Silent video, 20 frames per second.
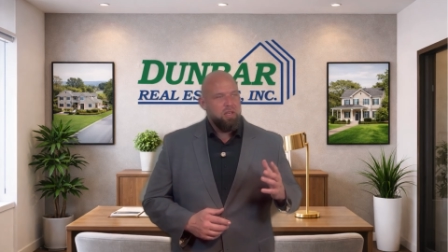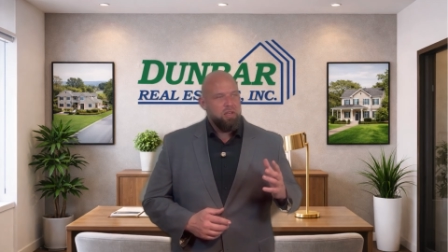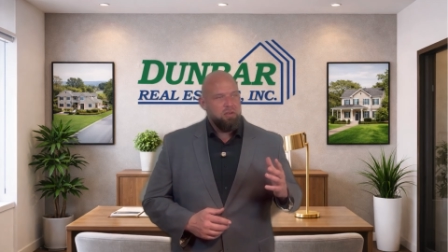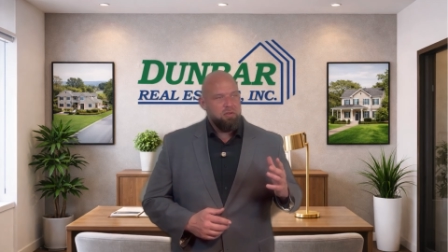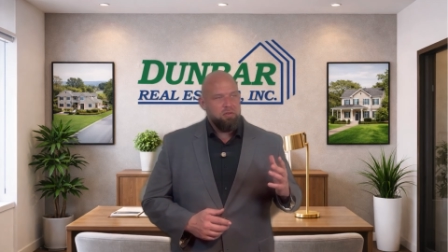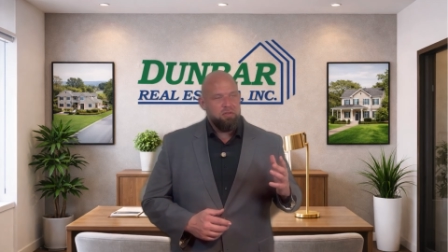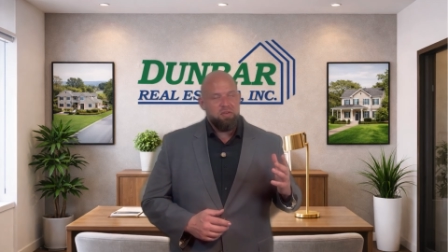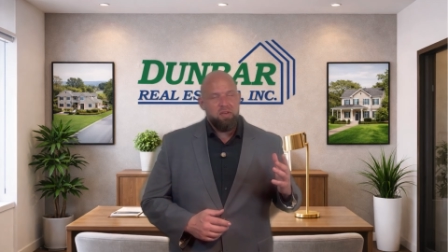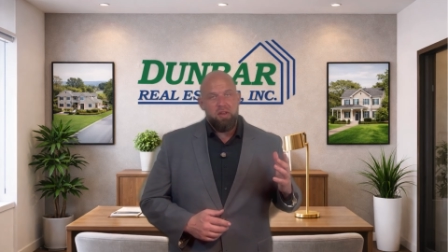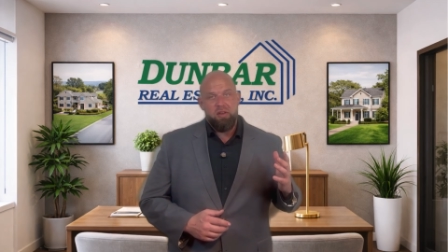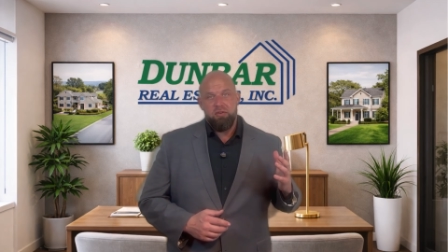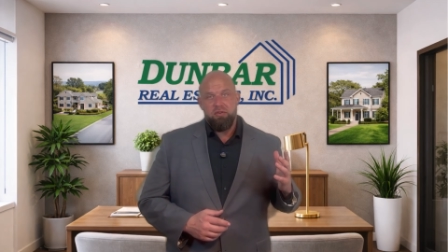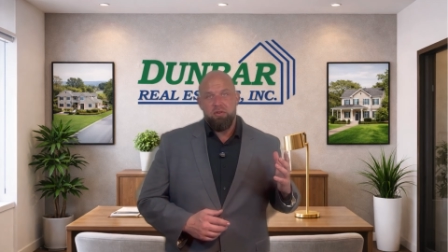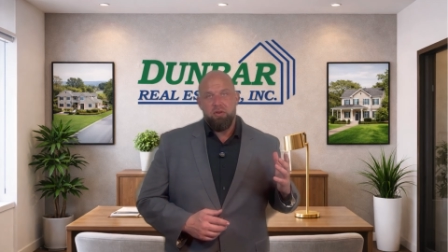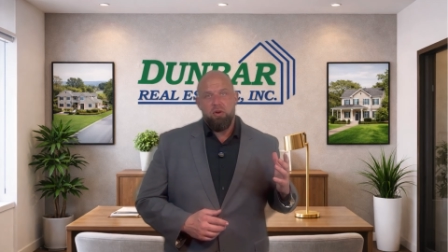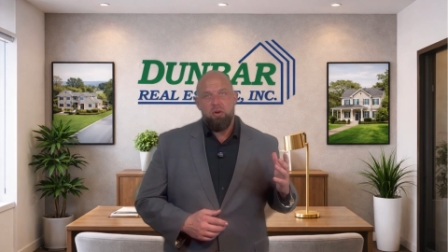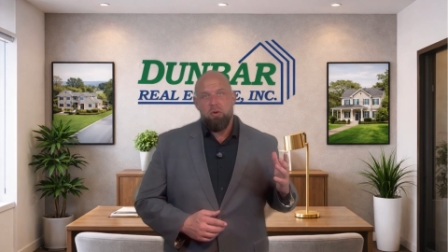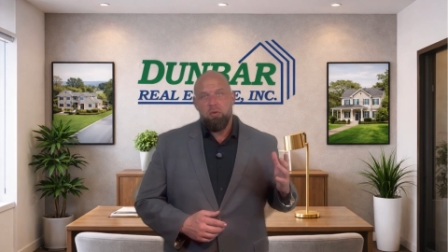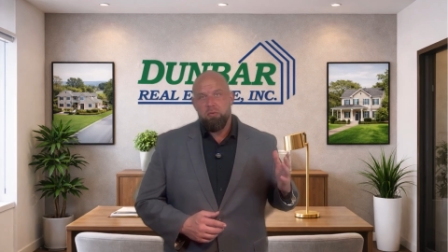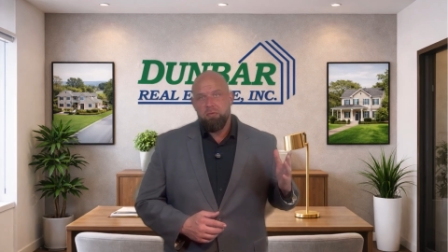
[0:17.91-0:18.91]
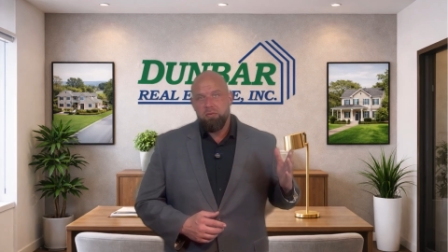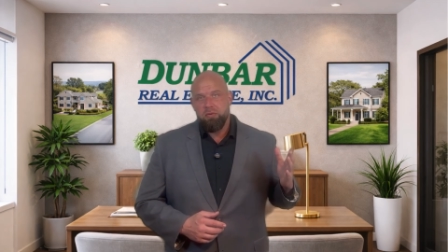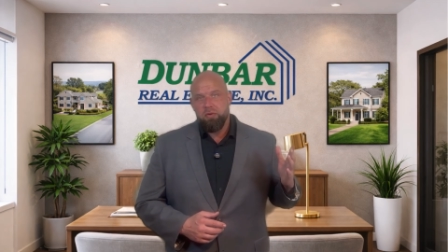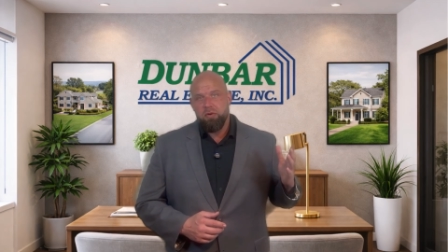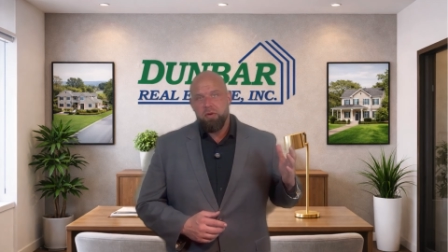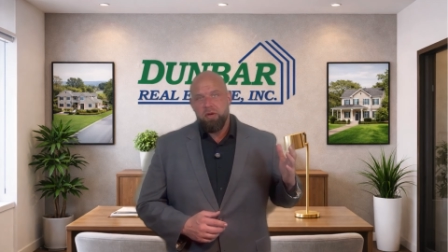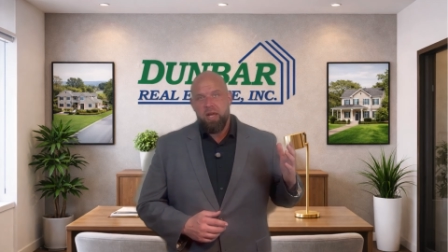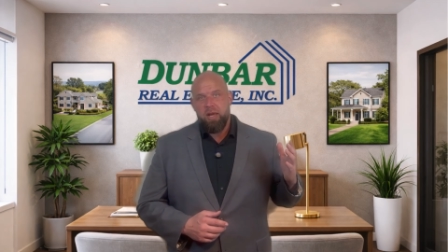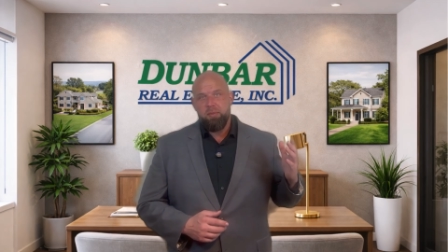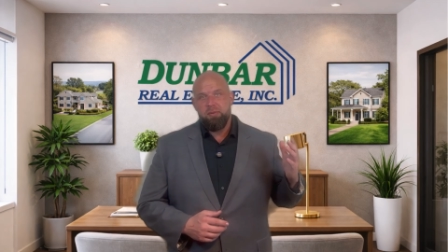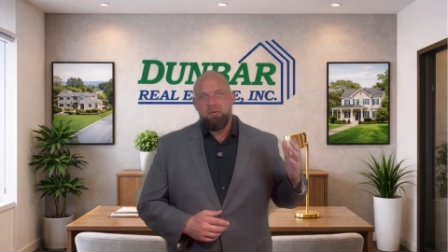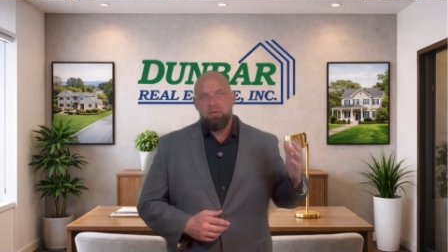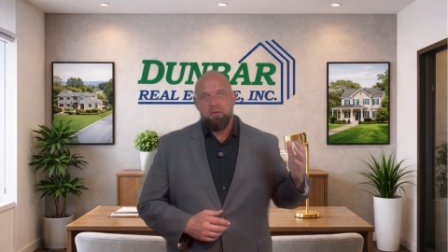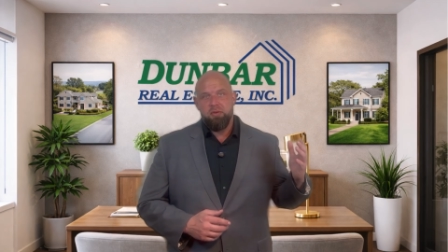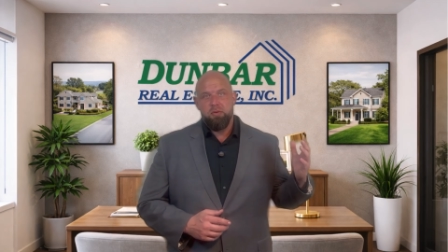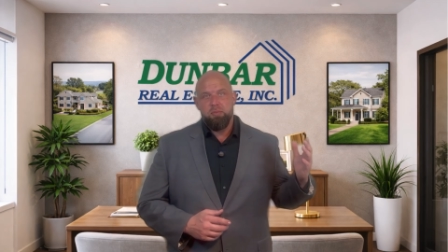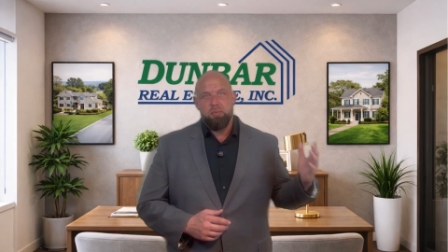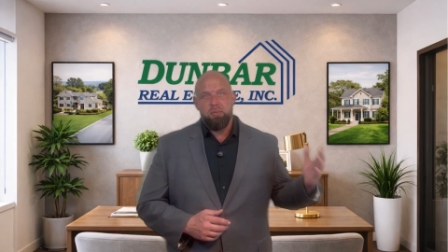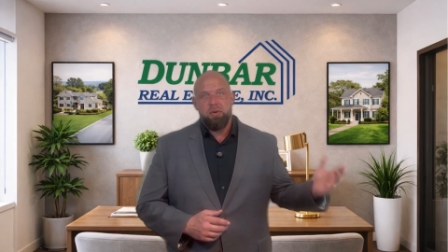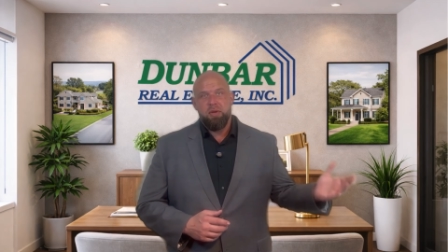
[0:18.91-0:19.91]
you selling your home for an
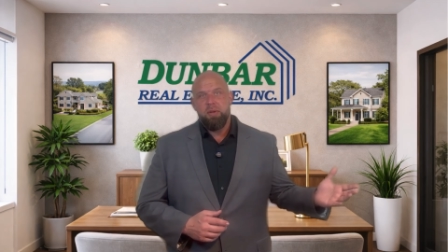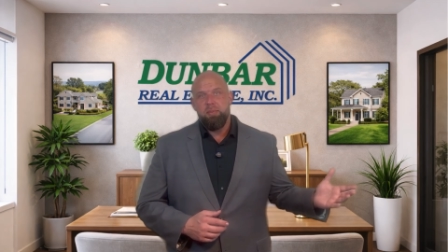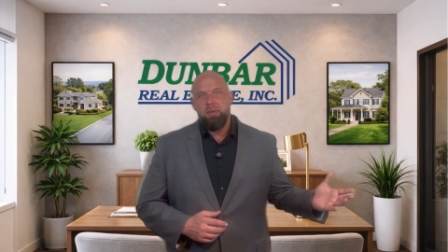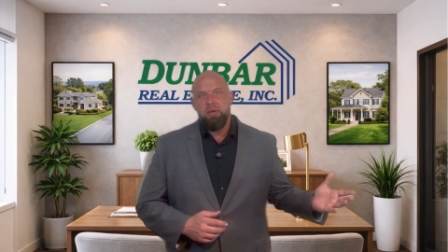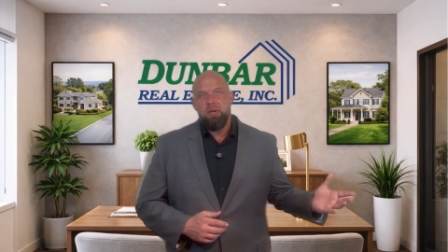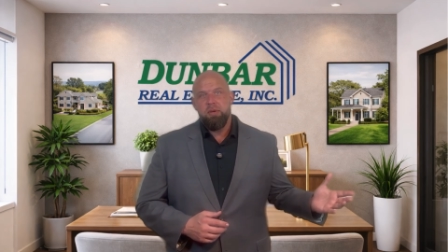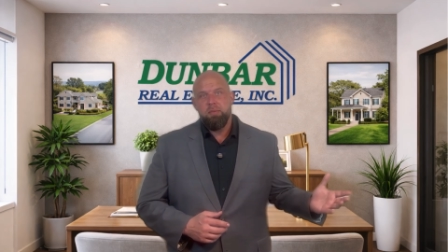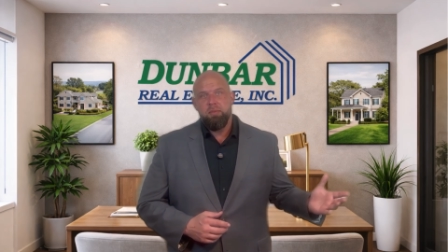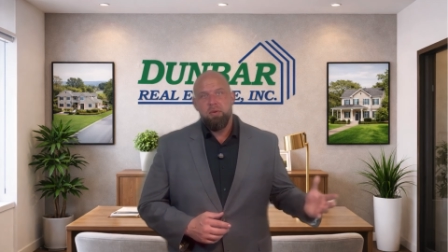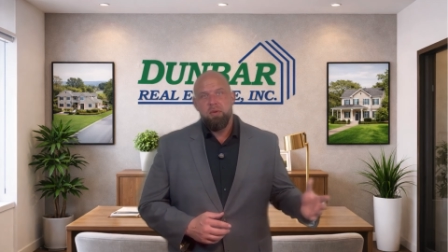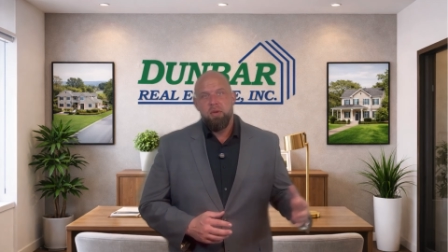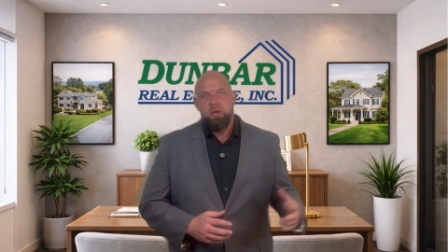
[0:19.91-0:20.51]
absolute premium